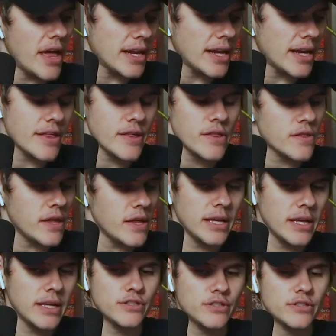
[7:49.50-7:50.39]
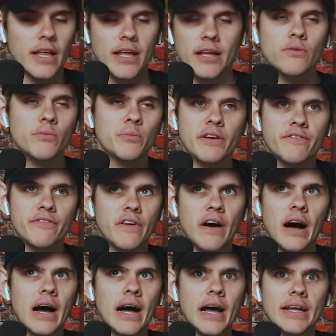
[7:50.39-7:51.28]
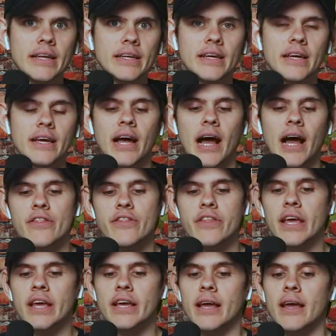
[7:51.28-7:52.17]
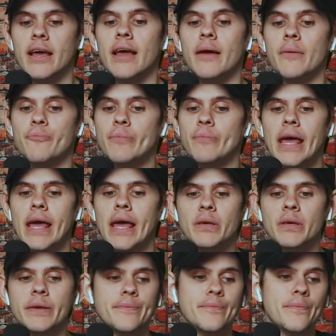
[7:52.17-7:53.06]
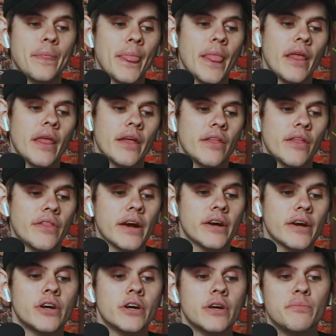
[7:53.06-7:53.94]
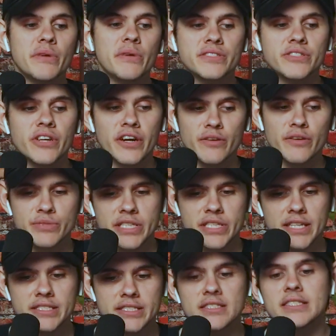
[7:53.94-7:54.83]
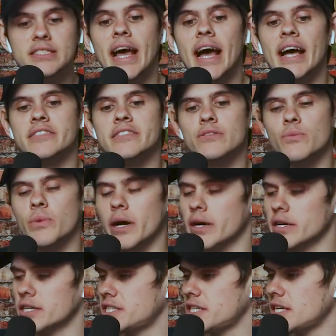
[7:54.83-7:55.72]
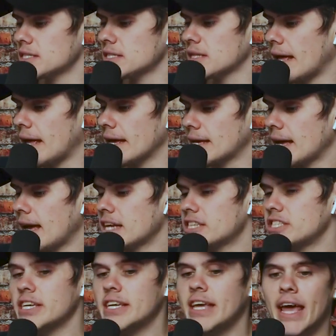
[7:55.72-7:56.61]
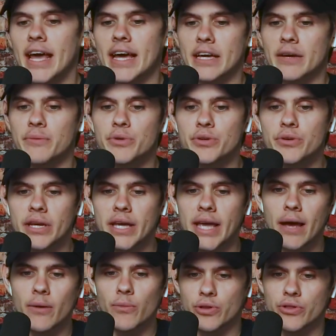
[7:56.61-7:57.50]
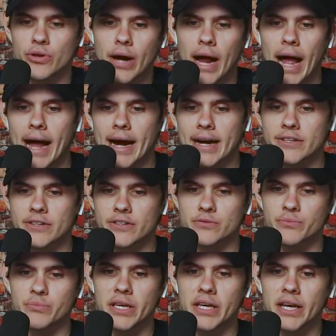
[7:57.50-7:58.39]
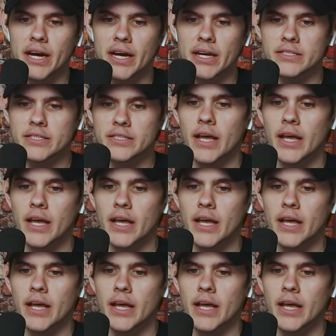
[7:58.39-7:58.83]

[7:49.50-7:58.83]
I think it'll be fine. I think maybe there could be circumstances, yes, where she's like, she can't communicate with her actors because